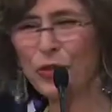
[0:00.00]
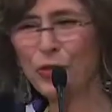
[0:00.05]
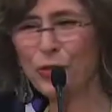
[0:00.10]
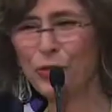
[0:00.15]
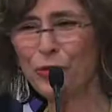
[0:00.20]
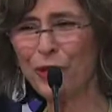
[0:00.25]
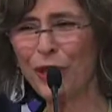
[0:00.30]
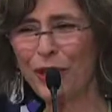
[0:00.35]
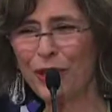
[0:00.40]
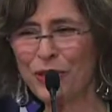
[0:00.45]

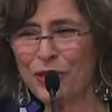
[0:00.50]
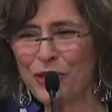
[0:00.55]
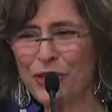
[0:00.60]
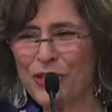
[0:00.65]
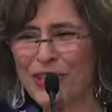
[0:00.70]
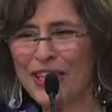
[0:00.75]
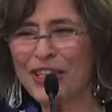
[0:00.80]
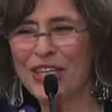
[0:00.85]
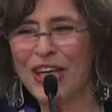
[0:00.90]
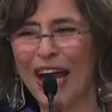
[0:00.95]

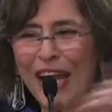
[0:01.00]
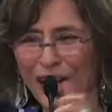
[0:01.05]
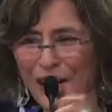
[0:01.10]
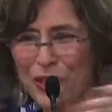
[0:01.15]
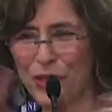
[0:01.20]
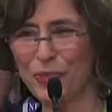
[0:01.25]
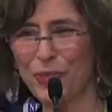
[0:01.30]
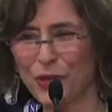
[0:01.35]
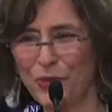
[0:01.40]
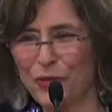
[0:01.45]
The
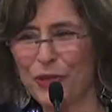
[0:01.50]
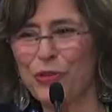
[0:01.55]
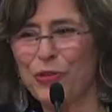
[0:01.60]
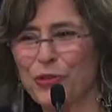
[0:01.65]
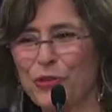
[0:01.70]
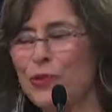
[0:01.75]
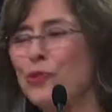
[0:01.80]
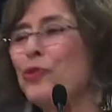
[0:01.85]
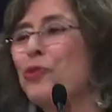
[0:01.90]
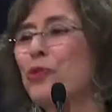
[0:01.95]
Silence Between
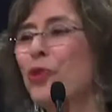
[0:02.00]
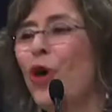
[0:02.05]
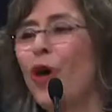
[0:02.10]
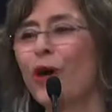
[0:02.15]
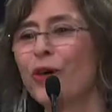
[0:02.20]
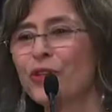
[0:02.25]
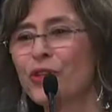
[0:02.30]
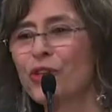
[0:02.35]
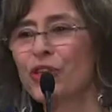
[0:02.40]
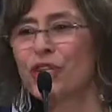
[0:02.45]
Two
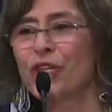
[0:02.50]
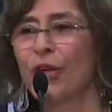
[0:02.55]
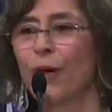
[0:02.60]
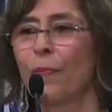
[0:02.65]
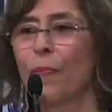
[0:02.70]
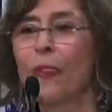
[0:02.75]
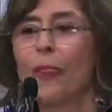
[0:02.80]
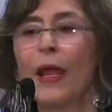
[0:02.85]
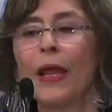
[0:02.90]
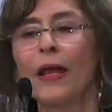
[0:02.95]
Thoughts,
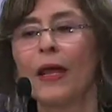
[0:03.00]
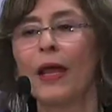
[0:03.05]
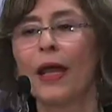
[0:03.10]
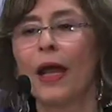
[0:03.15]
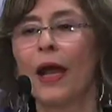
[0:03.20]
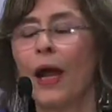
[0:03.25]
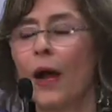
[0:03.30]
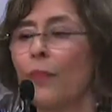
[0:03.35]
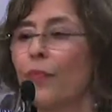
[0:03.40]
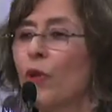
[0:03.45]

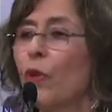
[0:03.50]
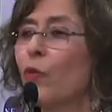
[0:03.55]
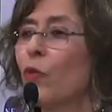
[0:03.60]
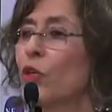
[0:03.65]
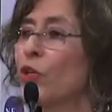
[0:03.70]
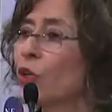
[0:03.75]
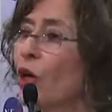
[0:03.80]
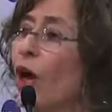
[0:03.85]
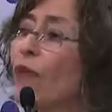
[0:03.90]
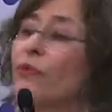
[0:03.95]

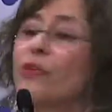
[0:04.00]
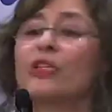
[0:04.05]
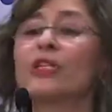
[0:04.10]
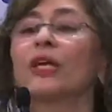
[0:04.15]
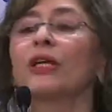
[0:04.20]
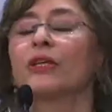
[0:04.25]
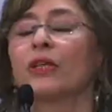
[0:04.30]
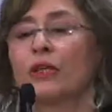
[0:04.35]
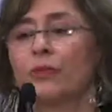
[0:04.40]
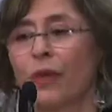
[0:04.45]
was
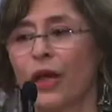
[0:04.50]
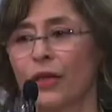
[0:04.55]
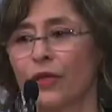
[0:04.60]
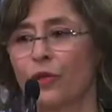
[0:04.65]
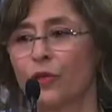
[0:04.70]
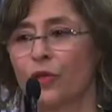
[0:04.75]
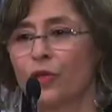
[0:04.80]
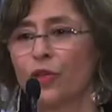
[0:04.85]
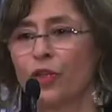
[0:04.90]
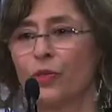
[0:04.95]
confiscated by
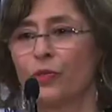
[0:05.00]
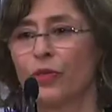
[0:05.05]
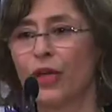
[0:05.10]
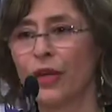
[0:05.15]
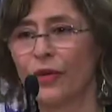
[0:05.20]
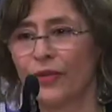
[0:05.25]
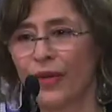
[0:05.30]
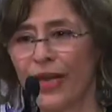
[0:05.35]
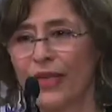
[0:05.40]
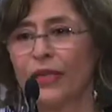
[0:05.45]
the regime.
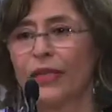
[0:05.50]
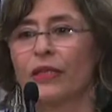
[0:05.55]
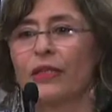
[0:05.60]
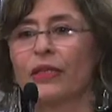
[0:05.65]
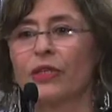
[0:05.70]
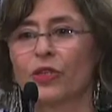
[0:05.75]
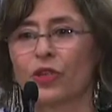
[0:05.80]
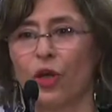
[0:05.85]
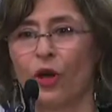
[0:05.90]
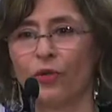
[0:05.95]
They raided
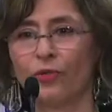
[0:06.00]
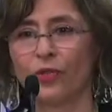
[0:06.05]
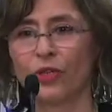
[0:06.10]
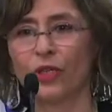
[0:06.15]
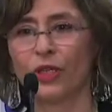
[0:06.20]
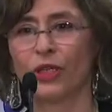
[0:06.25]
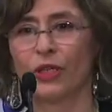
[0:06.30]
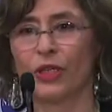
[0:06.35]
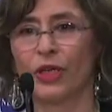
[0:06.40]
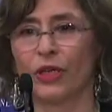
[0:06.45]
his
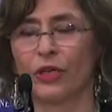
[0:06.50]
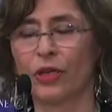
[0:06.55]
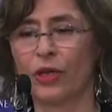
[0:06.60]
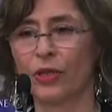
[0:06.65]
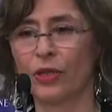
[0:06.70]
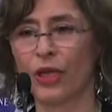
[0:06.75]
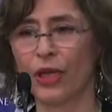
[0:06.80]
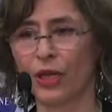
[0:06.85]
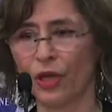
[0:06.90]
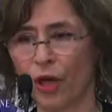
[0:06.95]
office in
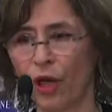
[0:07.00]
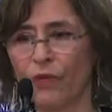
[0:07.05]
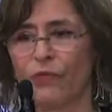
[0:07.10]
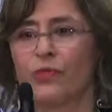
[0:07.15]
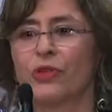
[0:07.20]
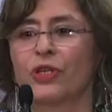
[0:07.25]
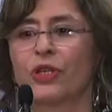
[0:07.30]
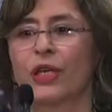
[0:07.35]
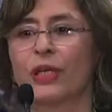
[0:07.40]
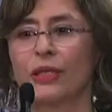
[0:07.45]
Tehran, they
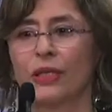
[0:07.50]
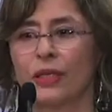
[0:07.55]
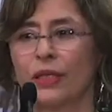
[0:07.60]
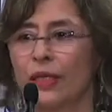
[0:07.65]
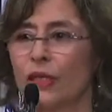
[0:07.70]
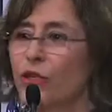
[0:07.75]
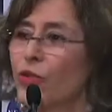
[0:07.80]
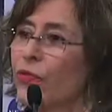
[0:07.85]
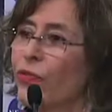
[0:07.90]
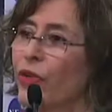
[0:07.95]
confiscated
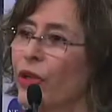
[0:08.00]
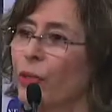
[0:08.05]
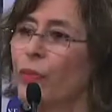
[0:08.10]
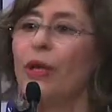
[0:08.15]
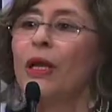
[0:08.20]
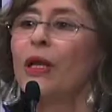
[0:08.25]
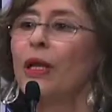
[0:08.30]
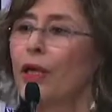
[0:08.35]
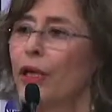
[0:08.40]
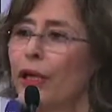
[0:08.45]
his film.
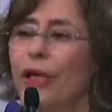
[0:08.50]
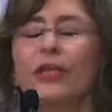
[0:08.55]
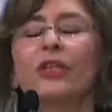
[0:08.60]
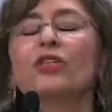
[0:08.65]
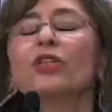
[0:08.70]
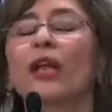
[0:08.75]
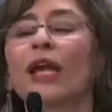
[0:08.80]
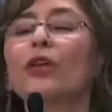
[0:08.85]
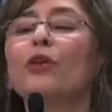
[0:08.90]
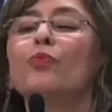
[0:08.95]
It
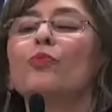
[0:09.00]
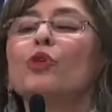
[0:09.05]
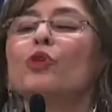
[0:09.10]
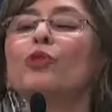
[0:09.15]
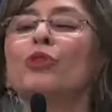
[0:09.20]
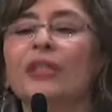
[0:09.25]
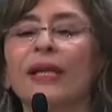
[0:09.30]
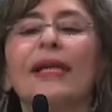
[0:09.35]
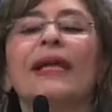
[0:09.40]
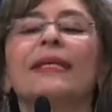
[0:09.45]
is like
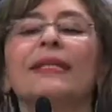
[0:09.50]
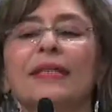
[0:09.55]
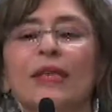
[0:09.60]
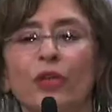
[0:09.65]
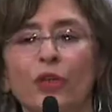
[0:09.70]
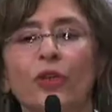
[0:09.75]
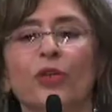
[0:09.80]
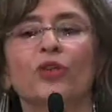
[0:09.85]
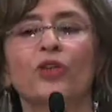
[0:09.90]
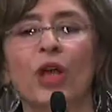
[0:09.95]

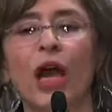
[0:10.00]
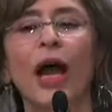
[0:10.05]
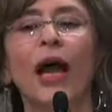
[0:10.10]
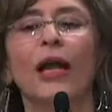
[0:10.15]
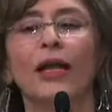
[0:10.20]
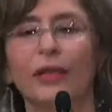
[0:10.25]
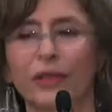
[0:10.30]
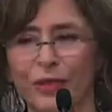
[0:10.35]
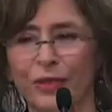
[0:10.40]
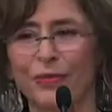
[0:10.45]
mutilating your
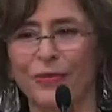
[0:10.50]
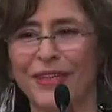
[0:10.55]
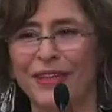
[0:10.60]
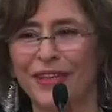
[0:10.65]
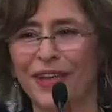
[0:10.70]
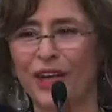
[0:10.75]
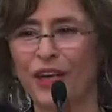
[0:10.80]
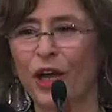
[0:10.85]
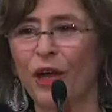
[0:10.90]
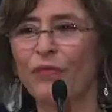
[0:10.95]
child when
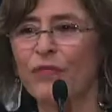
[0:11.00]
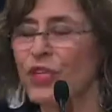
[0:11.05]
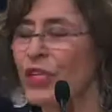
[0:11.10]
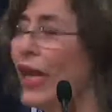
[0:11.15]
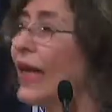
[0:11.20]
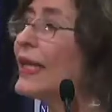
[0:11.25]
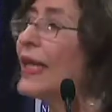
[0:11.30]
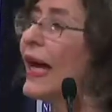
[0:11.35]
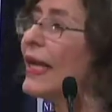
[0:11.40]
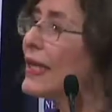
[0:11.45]
they
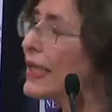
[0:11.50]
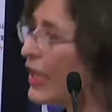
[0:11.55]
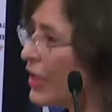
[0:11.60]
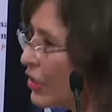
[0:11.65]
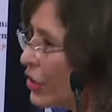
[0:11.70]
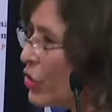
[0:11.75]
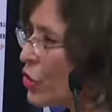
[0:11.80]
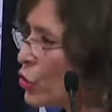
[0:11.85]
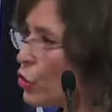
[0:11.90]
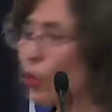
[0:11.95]
confiscate, and they
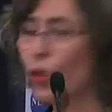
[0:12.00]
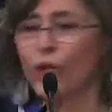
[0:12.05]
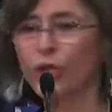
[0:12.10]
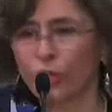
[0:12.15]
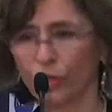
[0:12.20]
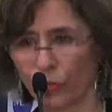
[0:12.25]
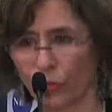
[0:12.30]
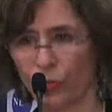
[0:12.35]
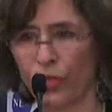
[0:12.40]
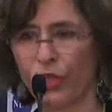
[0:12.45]
destroyed
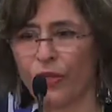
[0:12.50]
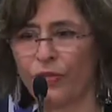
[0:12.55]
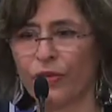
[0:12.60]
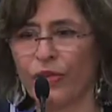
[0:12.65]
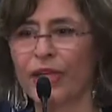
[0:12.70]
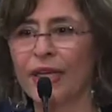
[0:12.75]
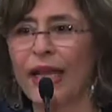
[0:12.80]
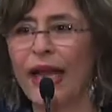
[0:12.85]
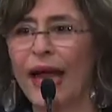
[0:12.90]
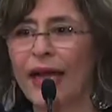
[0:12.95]
whatever
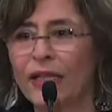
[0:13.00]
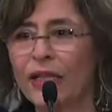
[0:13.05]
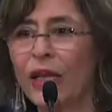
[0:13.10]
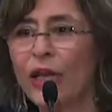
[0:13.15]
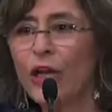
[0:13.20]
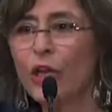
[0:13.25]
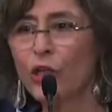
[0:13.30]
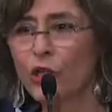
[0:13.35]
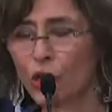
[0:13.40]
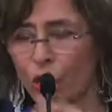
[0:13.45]
he had.
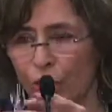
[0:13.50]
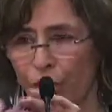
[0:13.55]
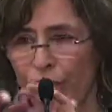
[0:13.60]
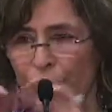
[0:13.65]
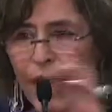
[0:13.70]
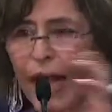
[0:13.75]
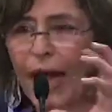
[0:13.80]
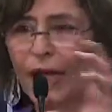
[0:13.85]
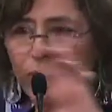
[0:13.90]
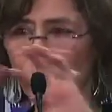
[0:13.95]
So
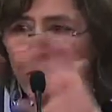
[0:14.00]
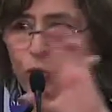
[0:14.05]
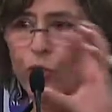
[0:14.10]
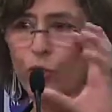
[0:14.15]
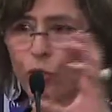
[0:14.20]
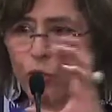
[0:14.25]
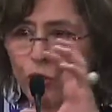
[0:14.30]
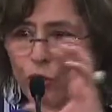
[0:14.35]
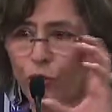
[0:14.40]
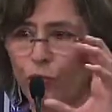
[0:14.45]
he had to
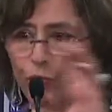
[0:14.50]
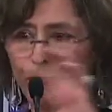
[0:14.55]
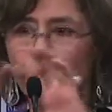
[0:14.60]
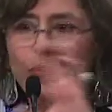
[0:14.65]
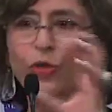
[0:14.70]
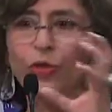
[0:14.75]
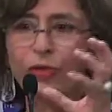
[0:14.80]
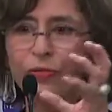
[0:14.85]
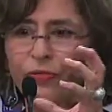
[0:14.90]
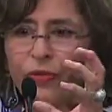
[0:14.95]
sort of
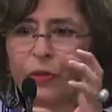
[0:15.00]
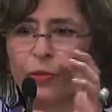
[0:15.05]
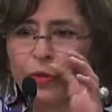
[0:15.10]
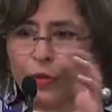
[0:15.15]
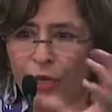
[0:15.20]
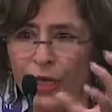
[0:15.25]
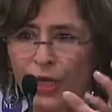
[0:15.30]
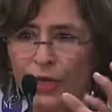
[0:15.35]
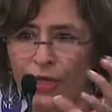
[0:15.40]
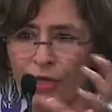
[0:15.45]
put the film
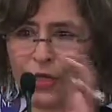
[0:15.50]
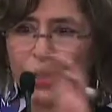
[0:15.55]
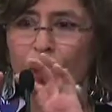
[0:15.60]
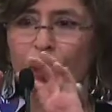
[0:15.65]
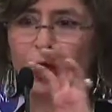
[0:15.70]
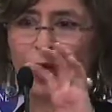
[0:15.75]
together.